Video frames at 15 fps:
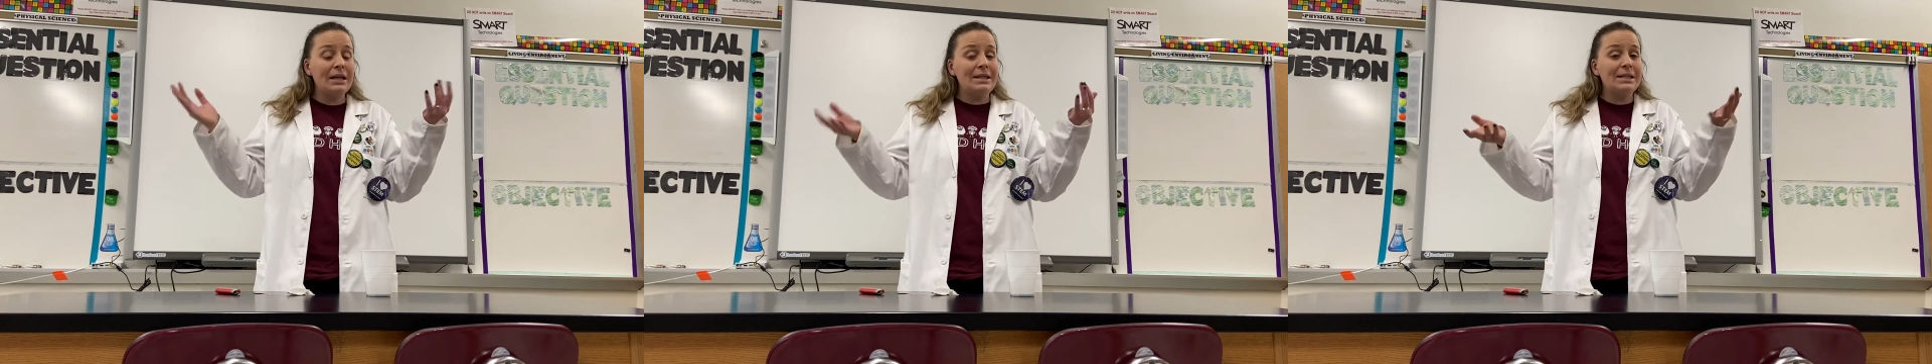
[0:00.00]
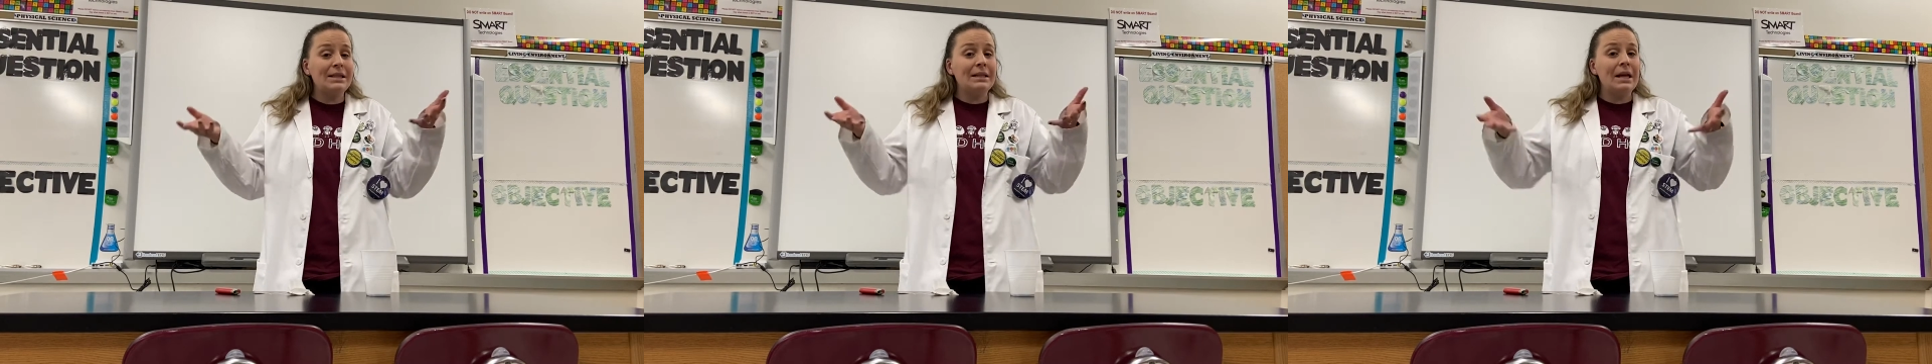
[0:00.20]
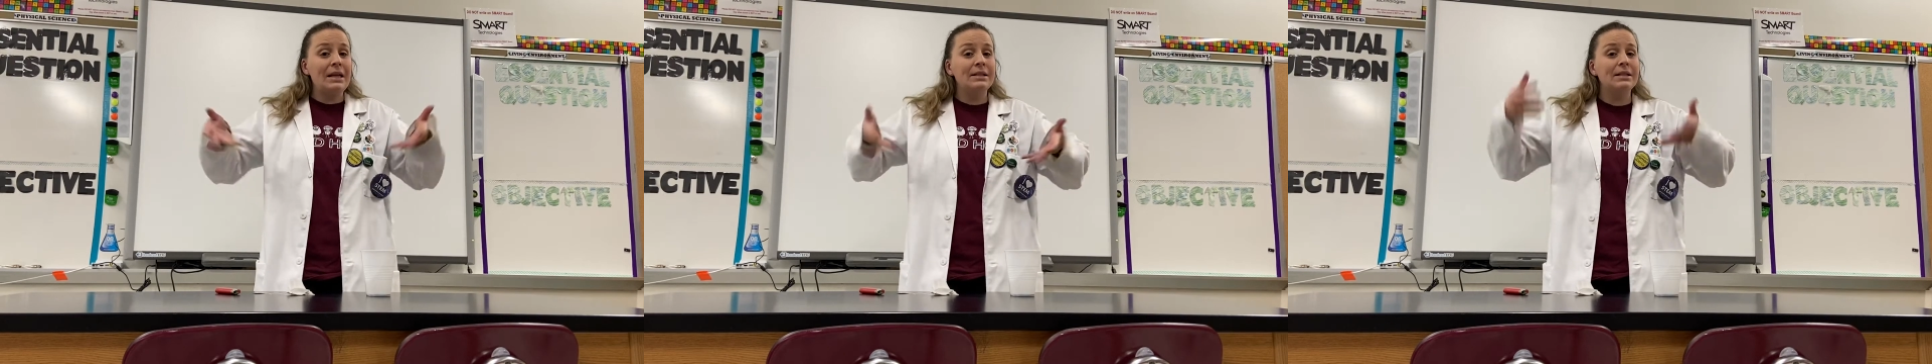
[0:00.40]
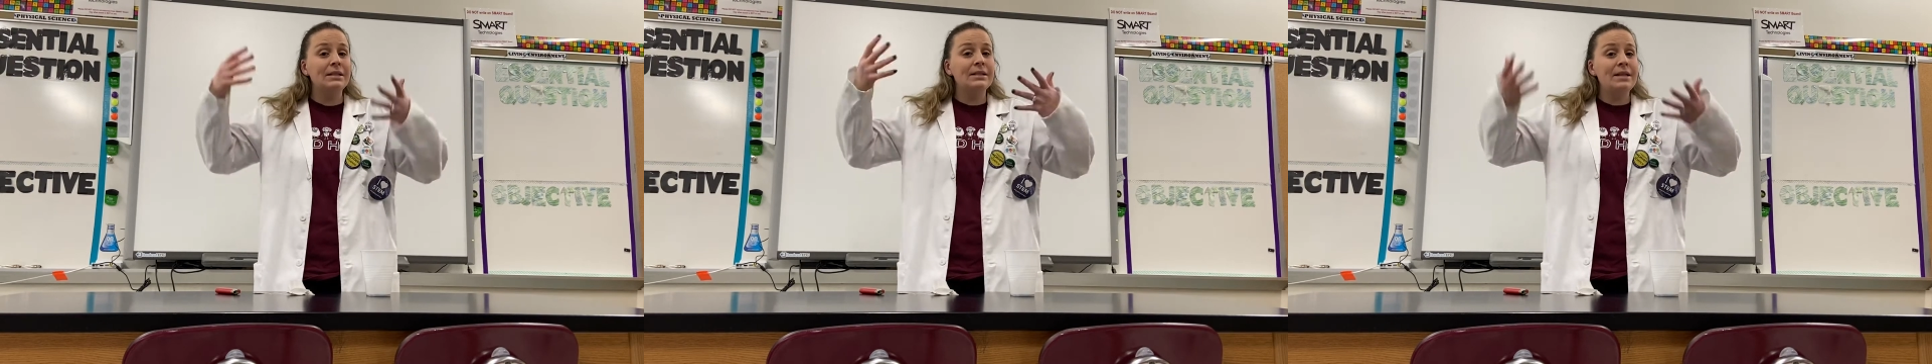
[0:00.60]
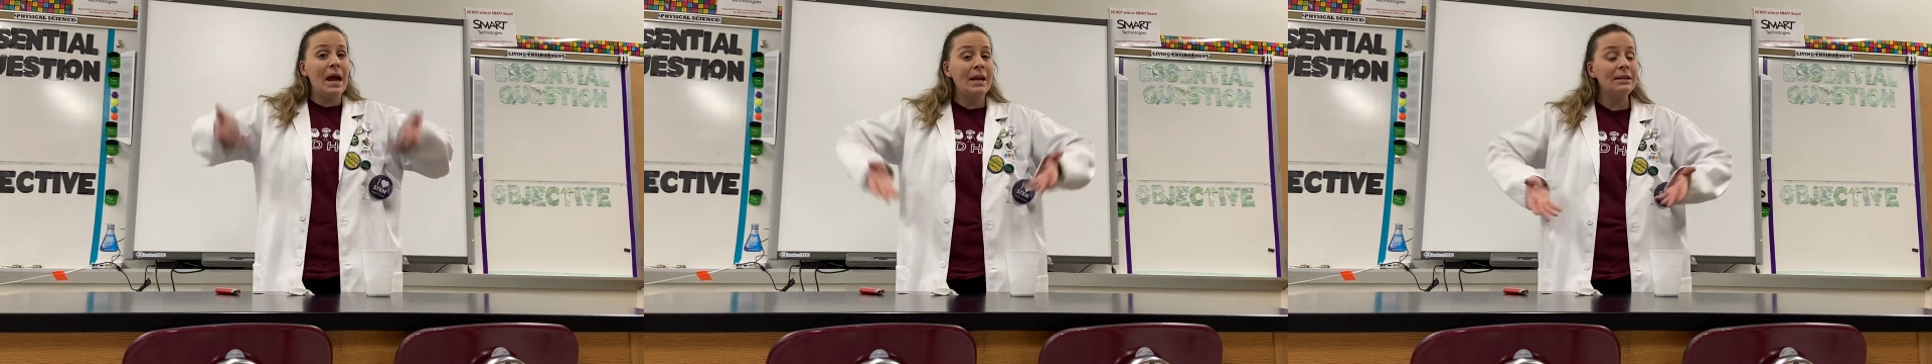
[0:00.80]
it's less
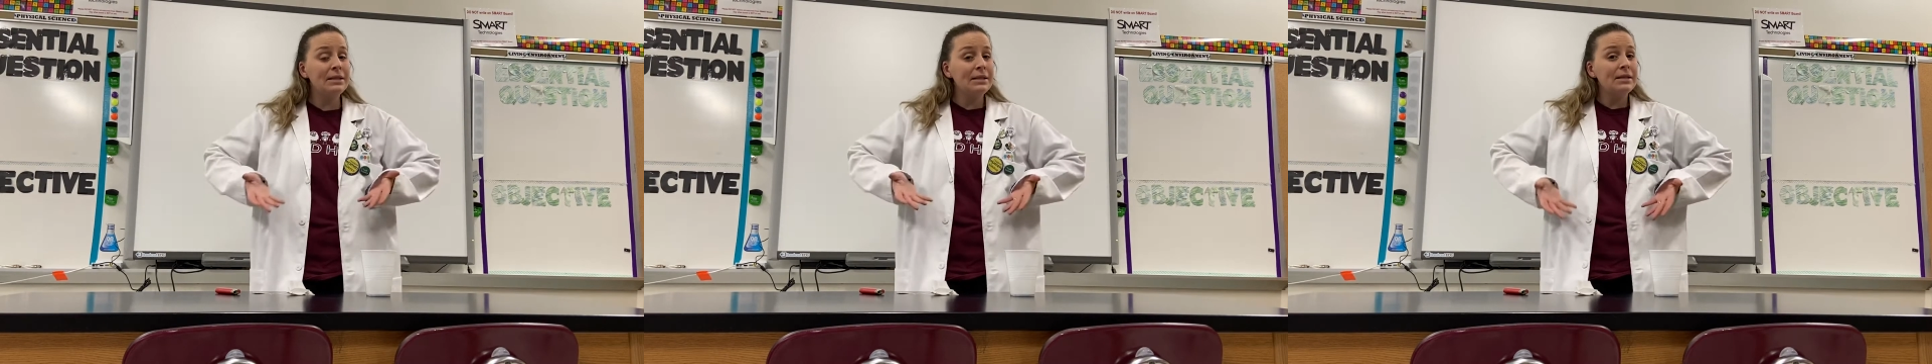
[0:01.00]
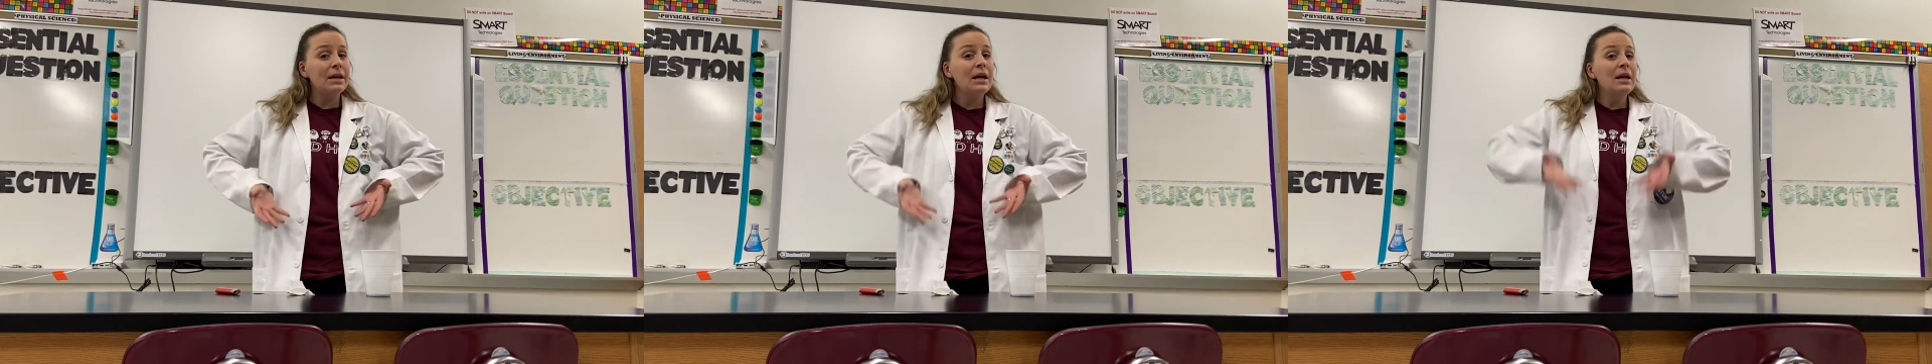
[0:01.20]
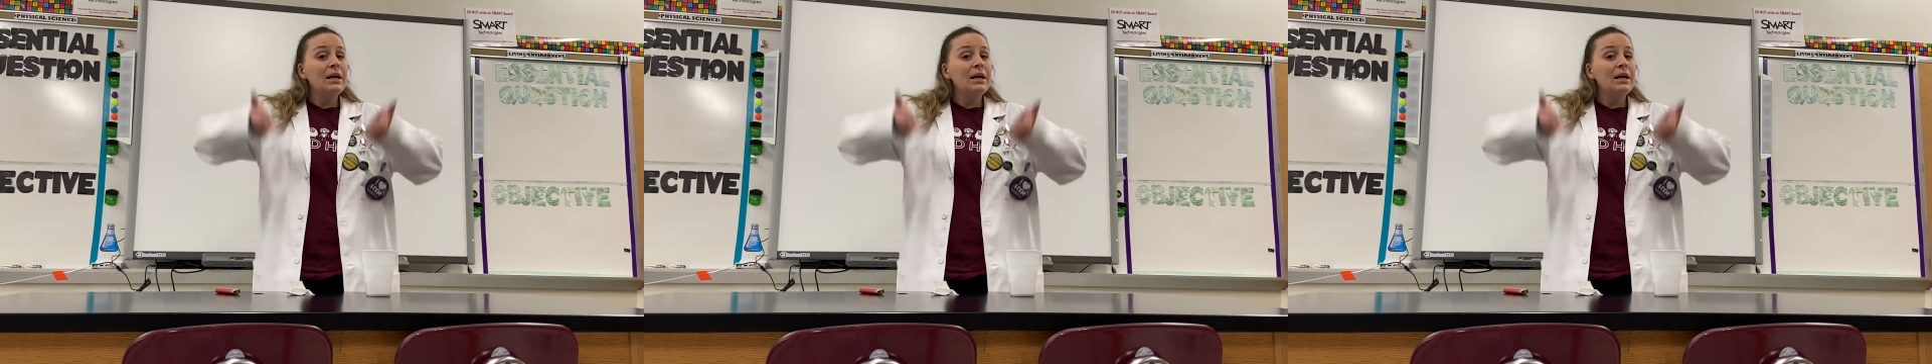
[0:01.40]
dense,